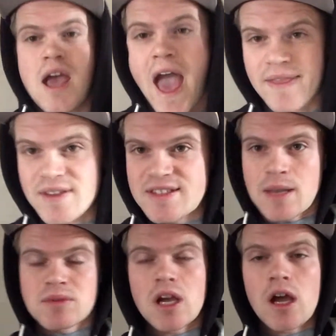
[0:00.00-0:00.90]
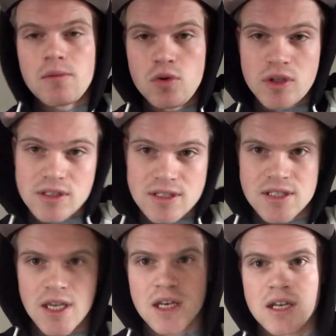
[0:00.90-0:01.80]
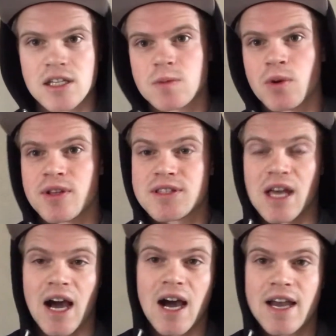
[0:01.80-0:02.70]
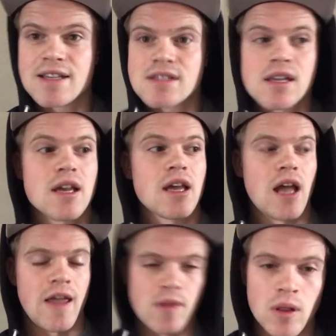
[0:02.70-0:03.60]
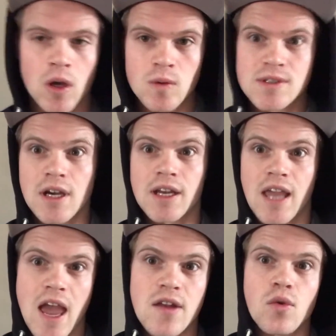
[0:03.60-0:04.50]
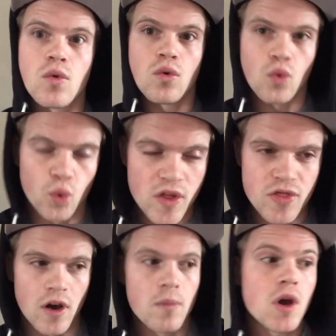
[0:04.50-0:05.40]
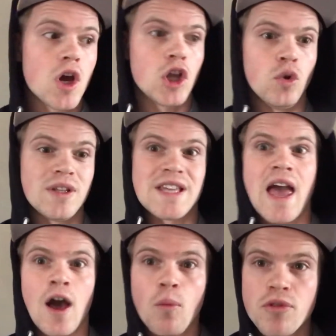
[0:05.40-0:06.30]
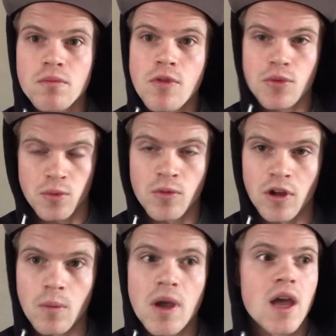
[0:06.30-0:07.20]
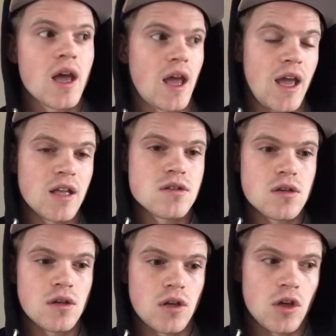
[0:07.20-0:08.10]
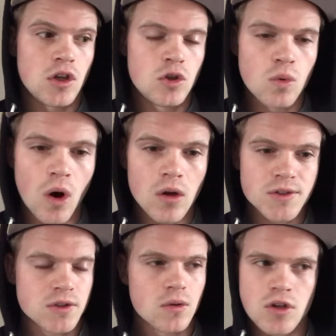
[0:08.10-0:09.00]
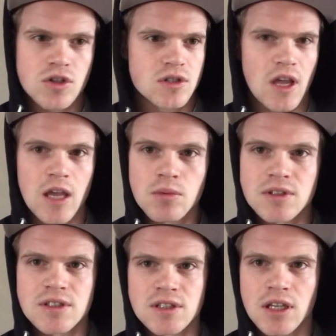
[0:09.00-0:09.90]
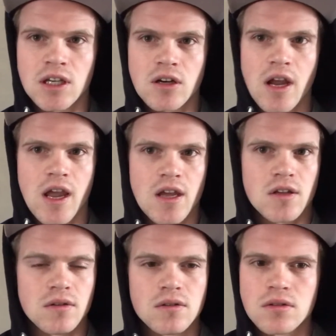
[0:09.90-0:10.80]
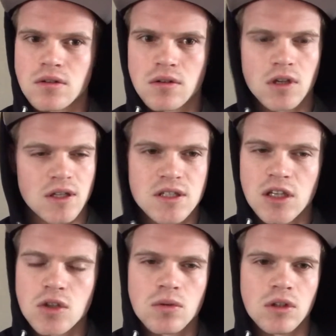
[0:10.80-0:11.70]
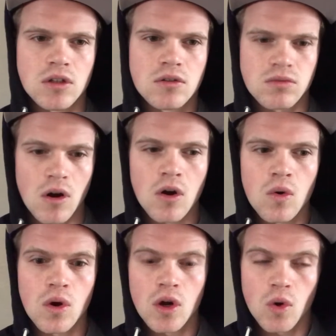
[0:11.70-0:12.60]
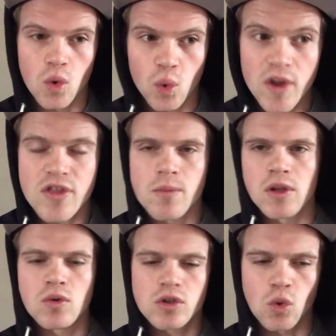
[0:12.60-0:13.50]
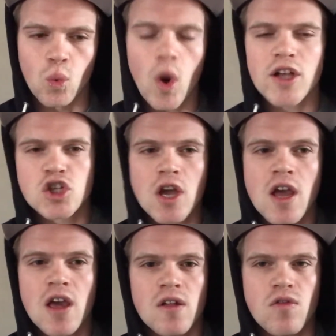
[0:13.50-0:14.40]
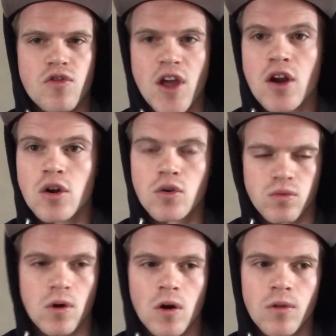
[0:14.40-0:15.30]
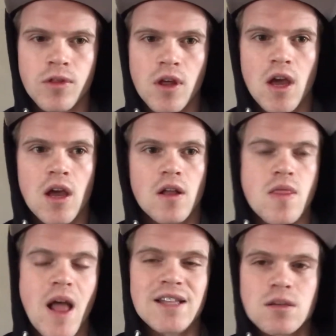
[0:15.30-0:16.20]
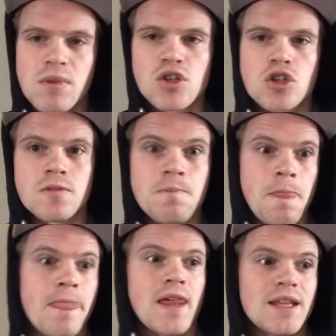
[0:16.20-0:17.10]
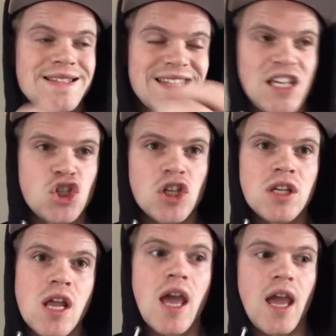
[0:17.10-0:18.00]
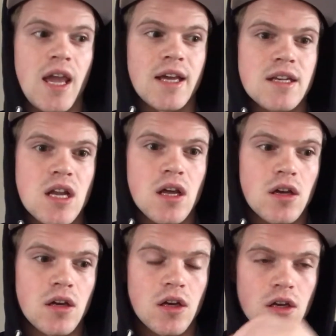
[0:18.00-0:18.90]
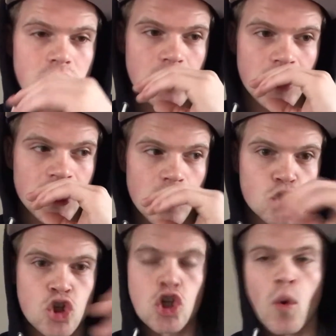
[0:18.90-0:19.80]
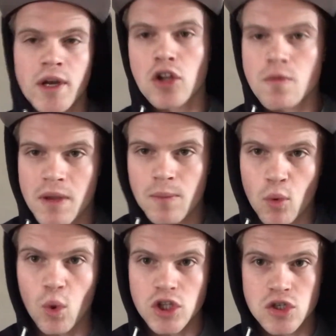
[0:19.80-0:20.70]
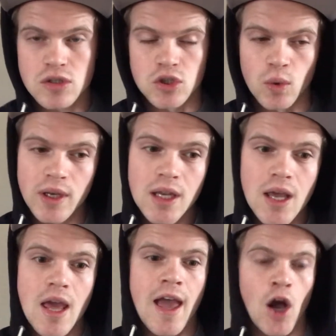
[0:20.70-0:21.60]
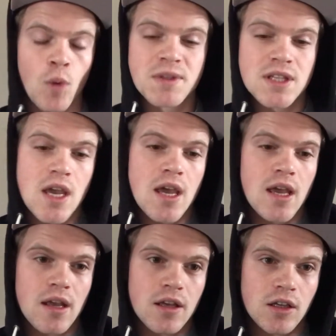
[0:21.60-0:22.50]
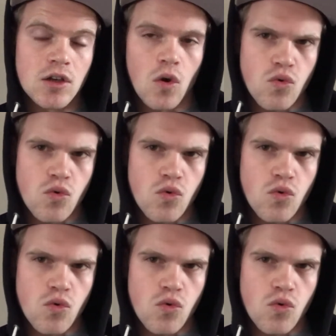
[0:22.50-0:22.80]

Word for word: at the same time, you get to sit and experience the highs and the lows again with them. You get to help them through them, and you also are just able to sit here and continually grow with them and you get to watch their growth not to mention teaching and you know showing other people what you're doing helps you know